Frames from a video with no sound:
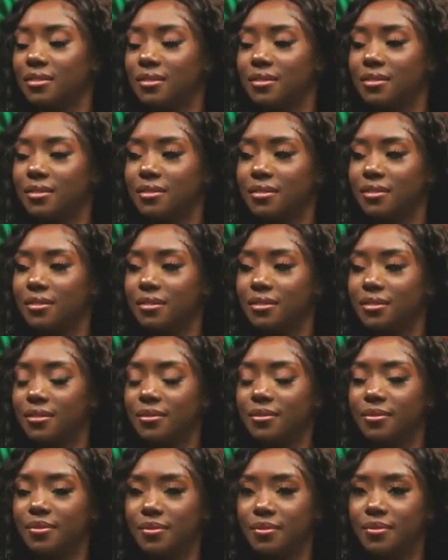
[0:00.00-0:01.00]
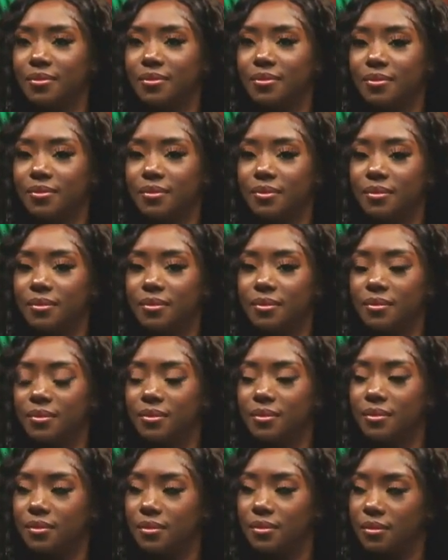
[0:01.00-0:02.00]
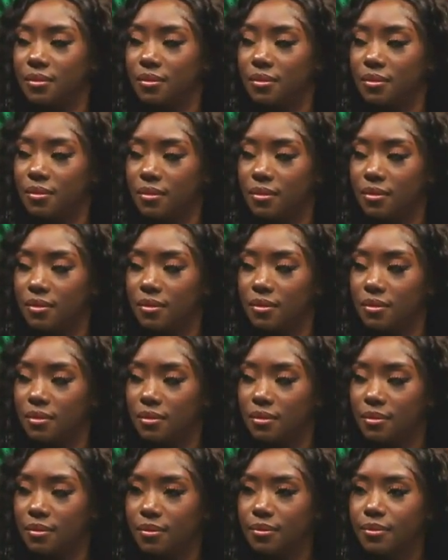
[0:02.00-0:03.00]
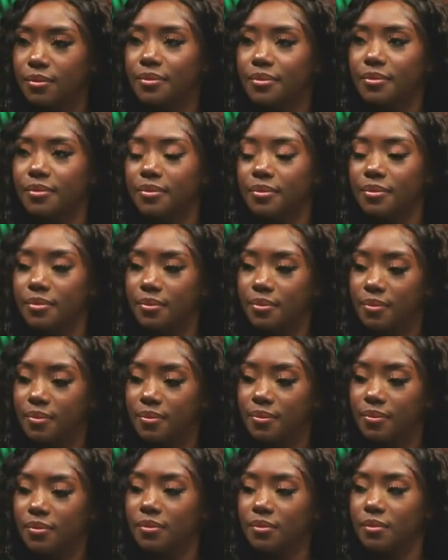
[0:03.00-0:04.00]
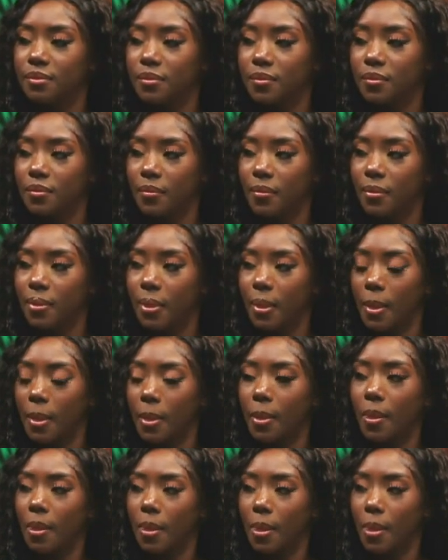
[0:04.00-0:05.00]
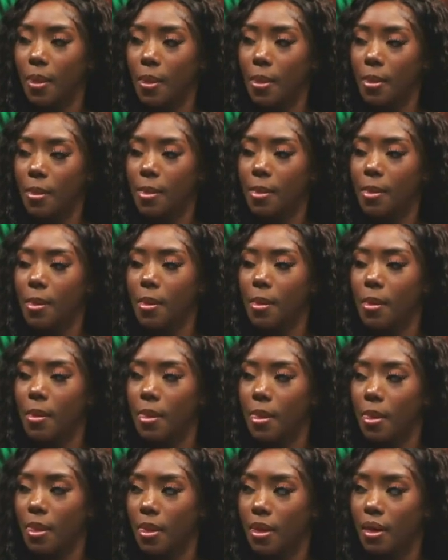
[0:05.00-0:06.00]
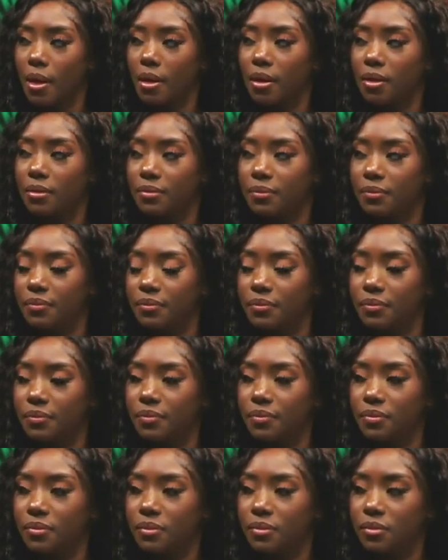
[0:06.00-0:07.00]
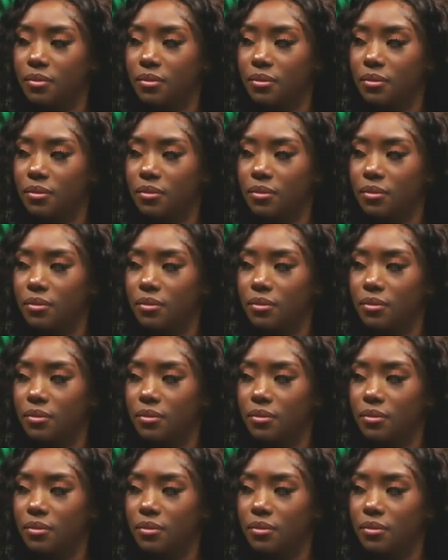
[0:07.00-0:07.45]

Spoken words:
[no speech]